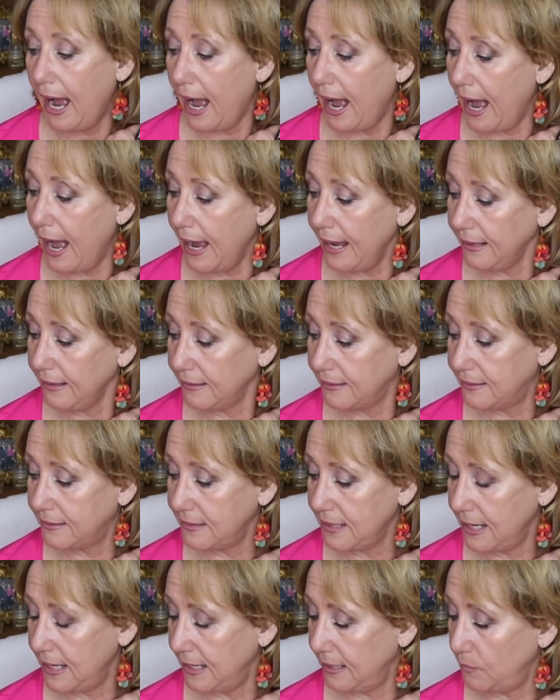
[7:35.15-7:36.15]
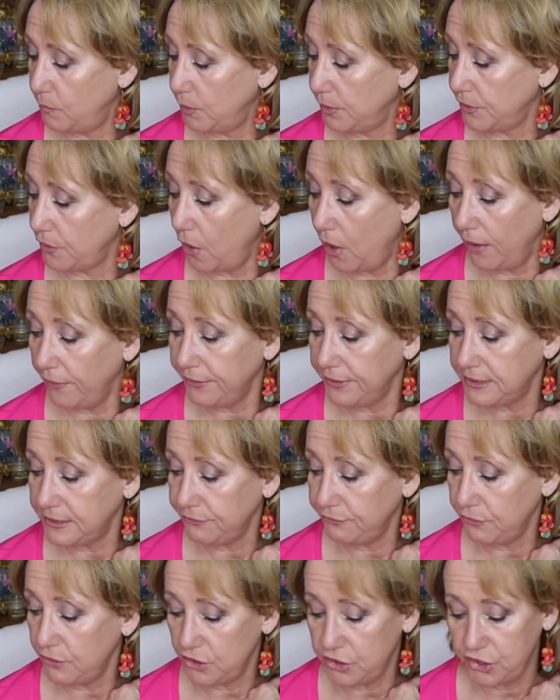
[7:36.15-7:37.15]
I think with all the
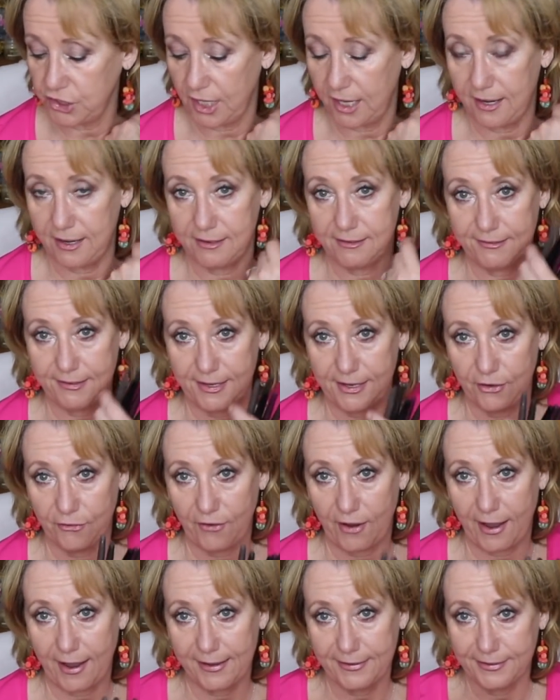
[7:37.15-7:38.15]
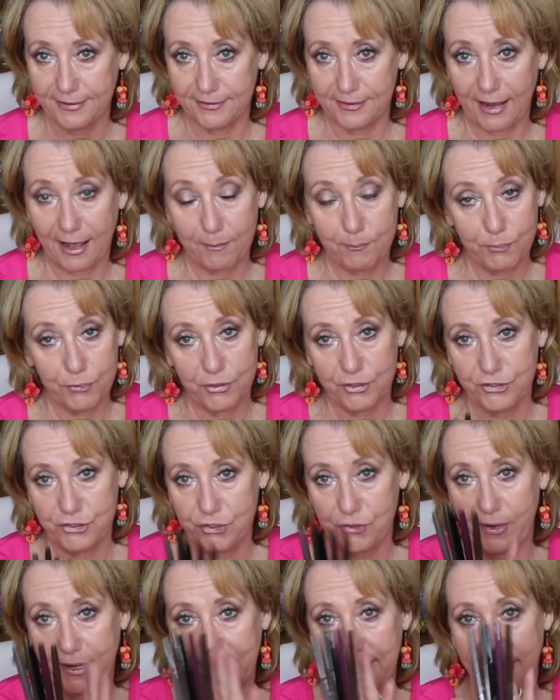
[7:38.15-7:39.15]
different shades here, I can, I'm pretty
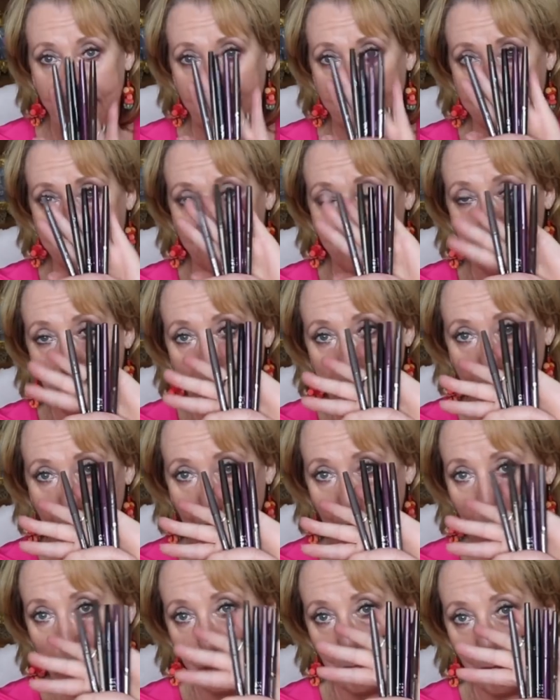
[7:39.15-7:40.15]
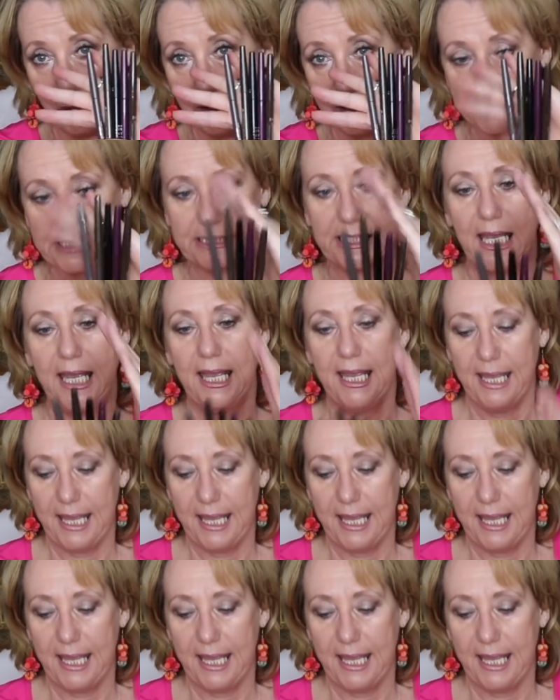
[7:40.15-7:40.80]
sure I can get some really cool looks